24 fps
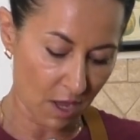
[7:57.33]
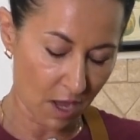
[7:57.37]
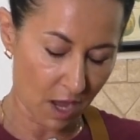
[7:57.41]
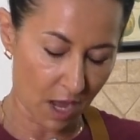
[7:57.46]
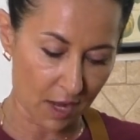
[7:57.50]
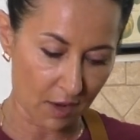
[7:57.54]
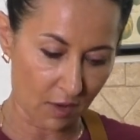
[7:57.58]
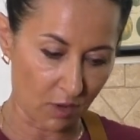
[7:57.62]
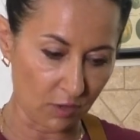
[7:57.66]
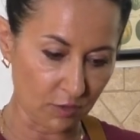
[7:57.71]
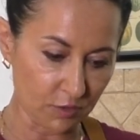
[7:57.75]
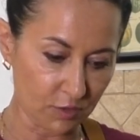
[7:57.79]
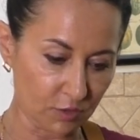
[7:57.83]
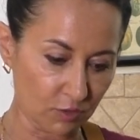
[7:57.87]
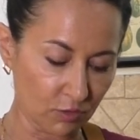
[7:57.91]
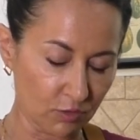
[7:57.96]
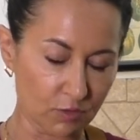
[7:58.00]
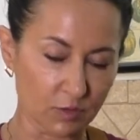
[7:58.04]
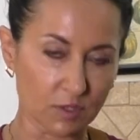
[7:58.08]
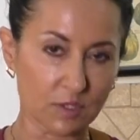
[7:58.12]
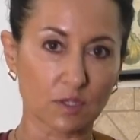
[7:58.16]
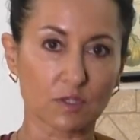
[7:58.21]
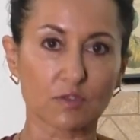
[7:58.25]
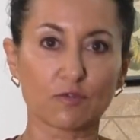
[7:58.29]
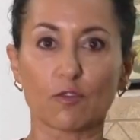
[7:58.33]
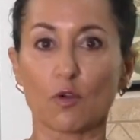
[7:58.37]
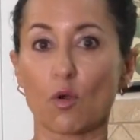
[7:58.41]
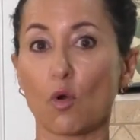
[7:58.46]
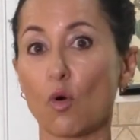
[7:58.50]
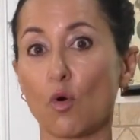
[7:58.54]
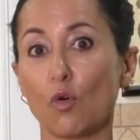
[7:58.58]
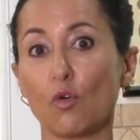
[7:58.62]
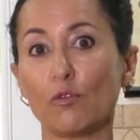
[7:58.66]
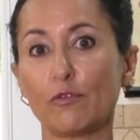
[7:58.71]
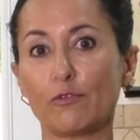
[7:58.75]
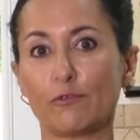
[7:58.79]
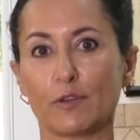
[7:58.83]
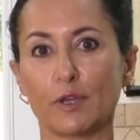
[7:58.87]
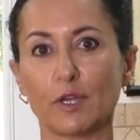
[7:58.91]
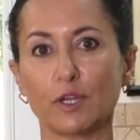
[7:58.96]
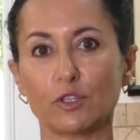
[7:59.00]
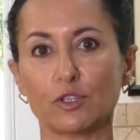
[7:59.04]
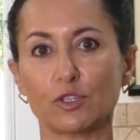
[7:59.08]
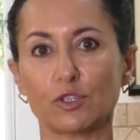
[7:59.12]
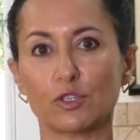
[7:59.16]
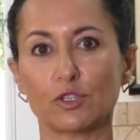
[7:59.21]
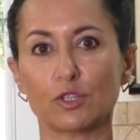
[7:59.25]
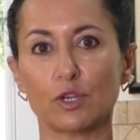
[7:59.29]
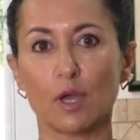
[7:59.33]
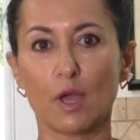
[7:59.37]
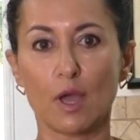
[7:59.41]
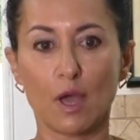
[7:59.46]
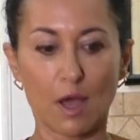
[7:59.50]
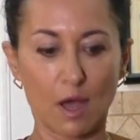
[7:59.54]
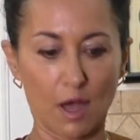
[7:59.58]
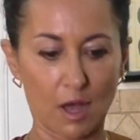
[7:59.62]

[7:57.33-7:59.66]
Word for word: I also use this for whole fish.